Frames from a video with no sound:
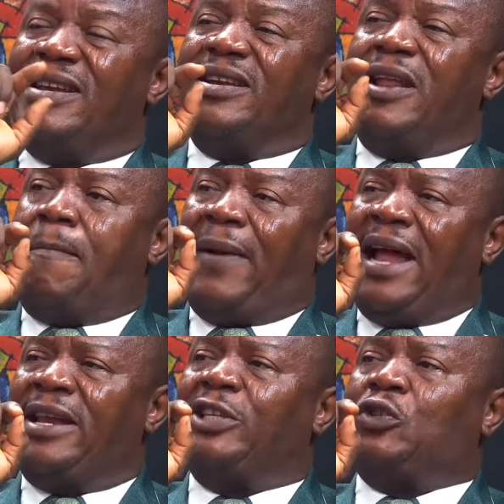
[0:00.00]
The
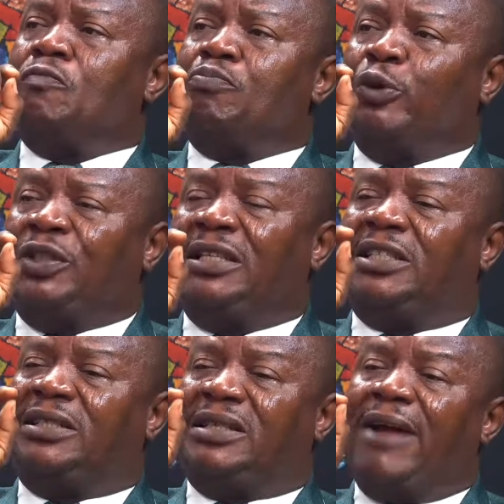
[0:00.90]
plan is to push
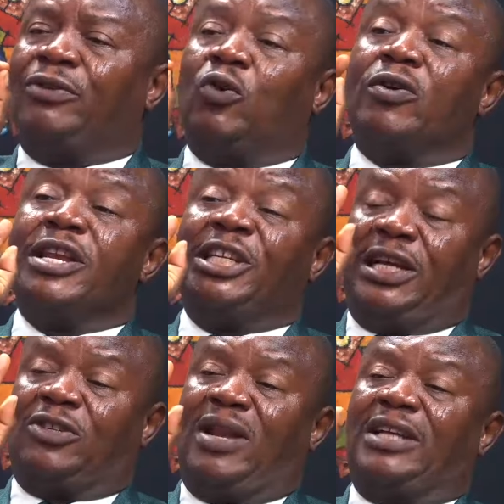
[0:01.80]
it down to
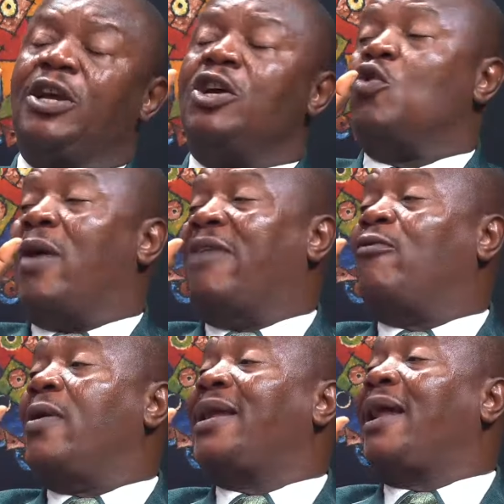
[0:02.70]
Onitsha so that you
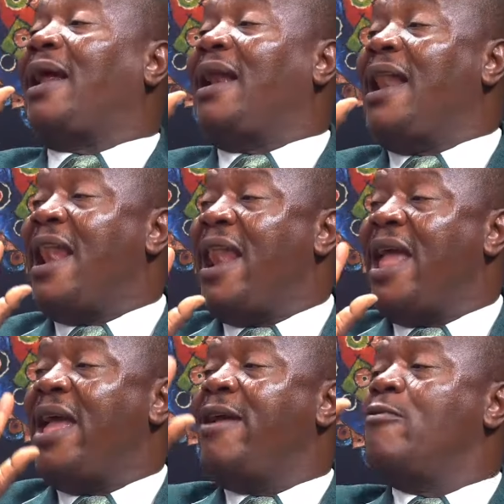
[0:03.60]
have one
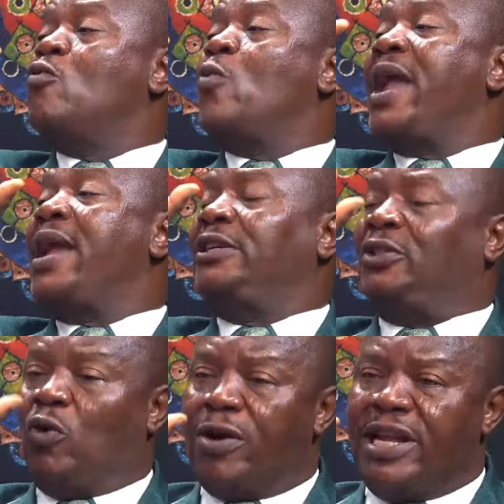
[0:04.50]
clear way
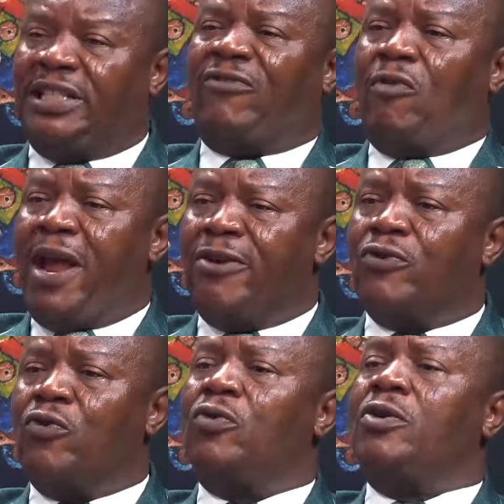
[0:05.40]
to Onitsha from
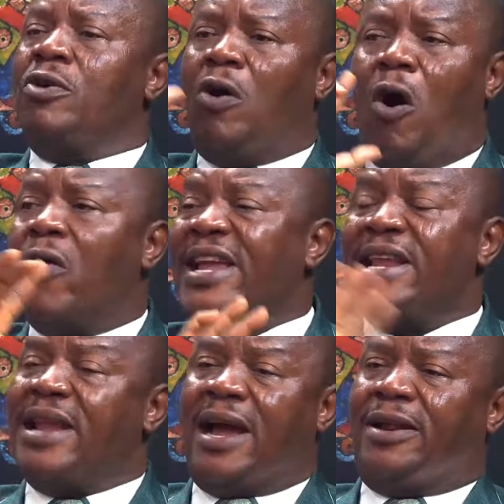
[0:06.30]
Enugu
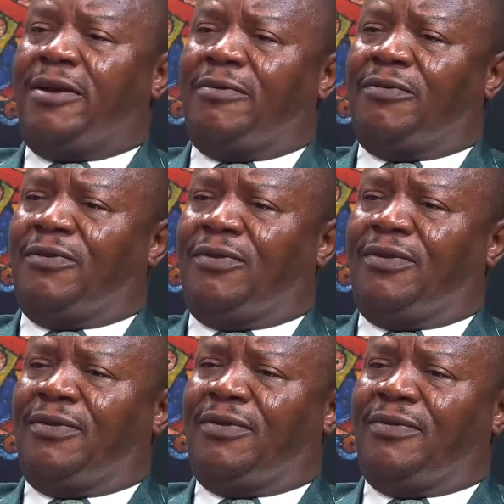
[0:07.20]
unhindered
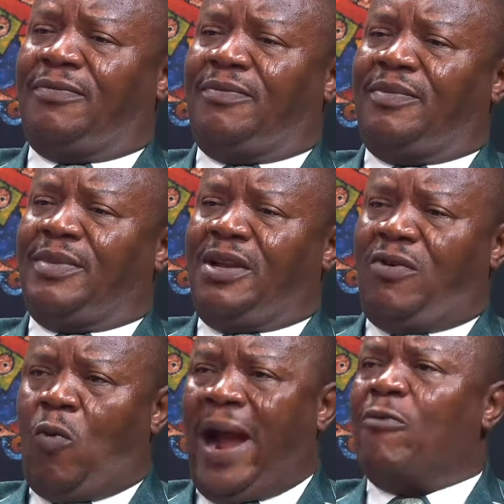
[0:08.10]

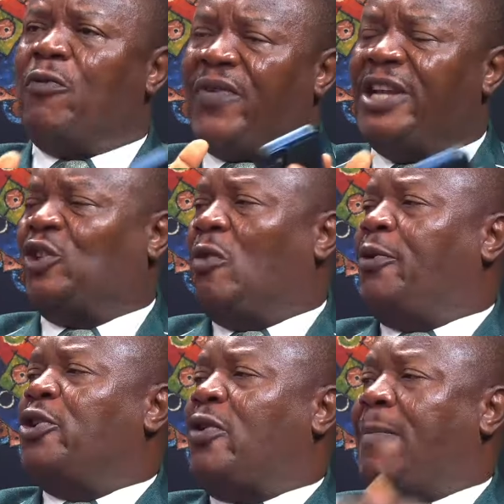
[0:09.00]
while we finish up
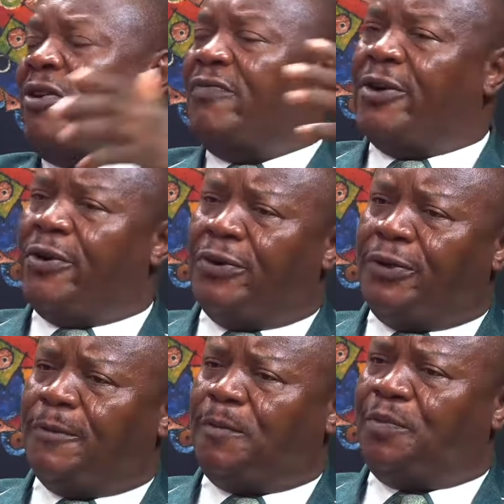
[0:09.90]
on the other part of the road.